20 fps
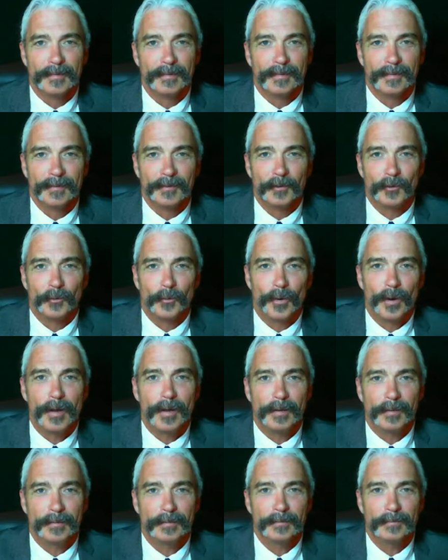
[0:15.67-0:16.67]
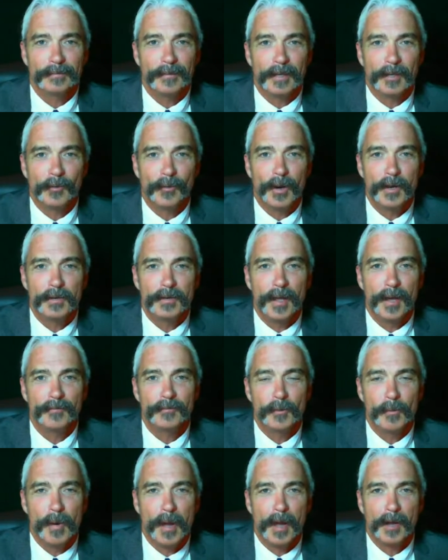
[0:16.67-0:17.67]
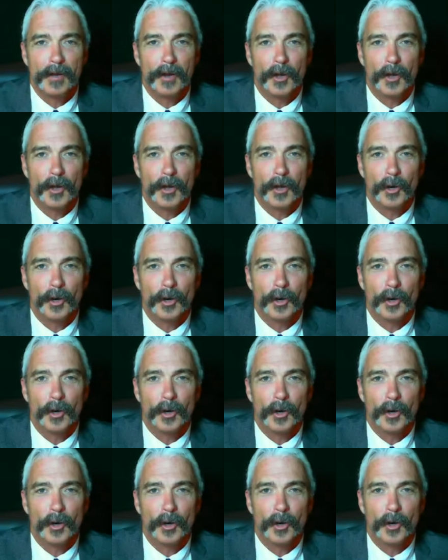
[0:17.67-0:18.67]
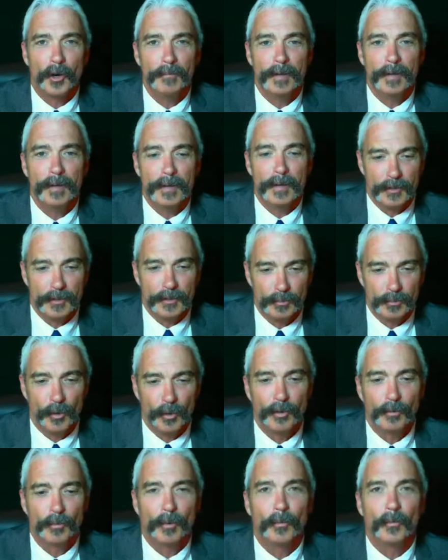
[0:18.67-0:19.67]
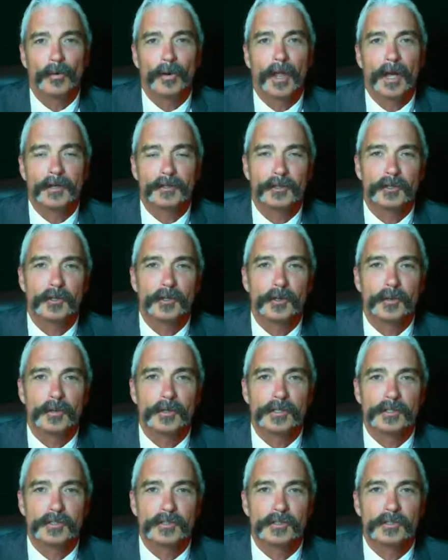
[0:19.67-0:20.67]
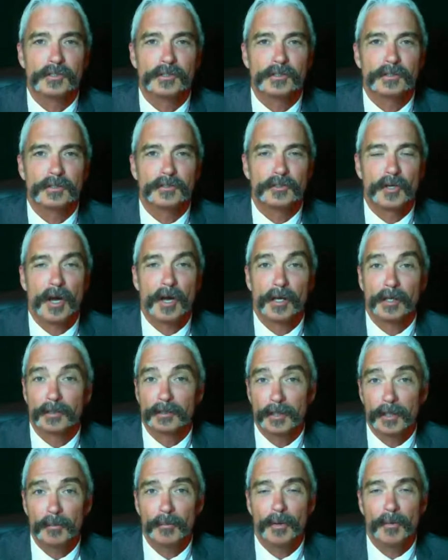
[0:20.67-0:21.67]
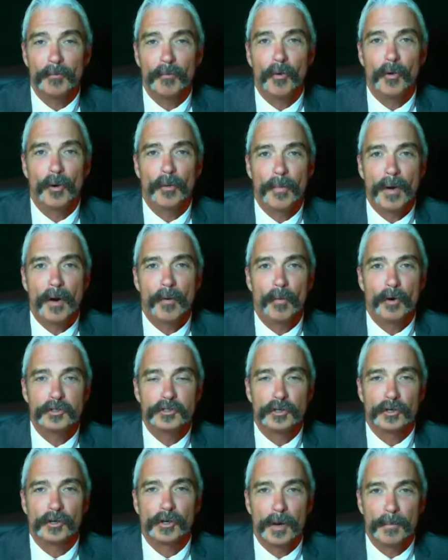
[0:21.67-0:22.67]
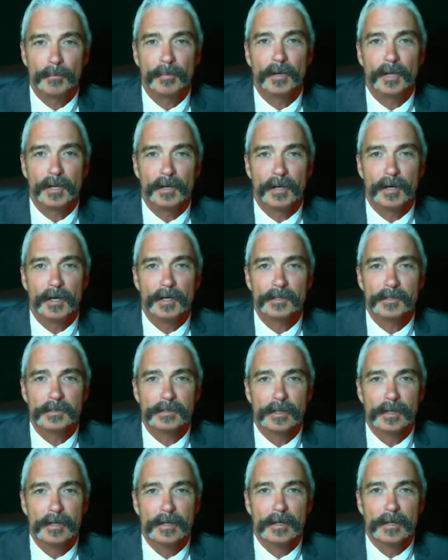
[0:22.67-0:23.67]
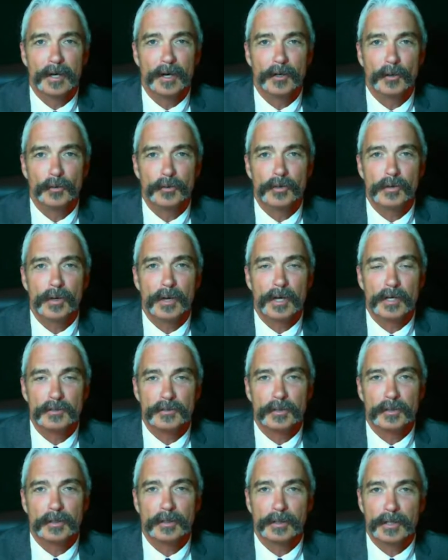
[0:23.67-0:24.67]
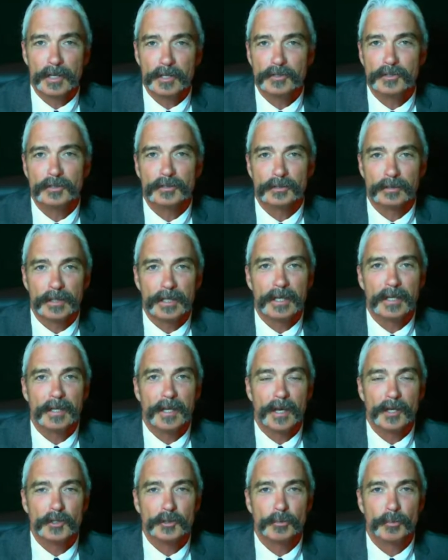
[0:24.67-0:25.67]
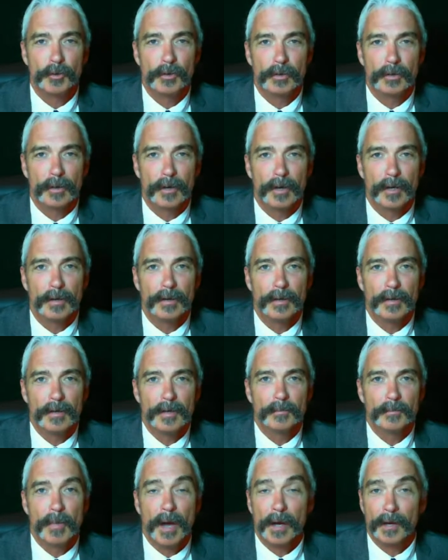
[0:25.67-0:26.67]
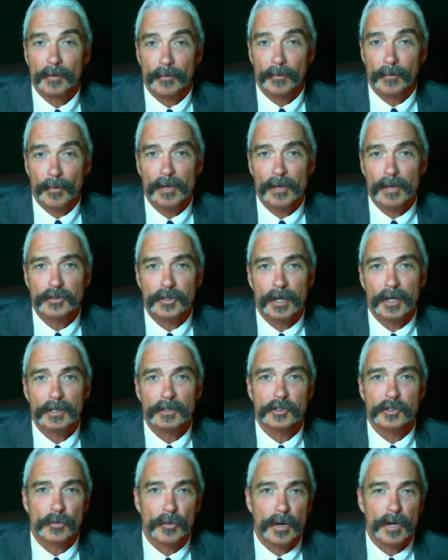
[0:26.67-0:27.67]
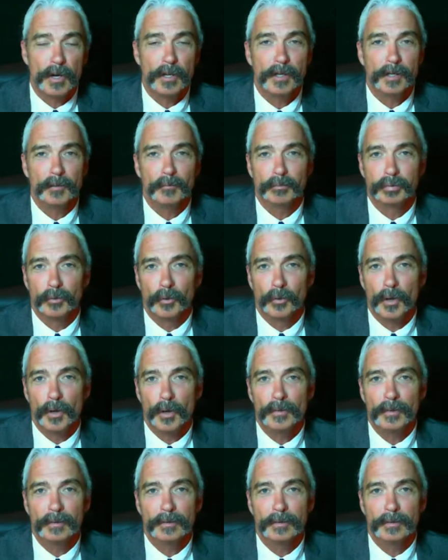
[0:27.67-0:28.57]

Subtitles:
Great. Hey, great to have you back on our program. This morning, what we'd like to do is talk a little bit more about what your company does. I know you guys are the nation's leading expert on background check, screening, employment,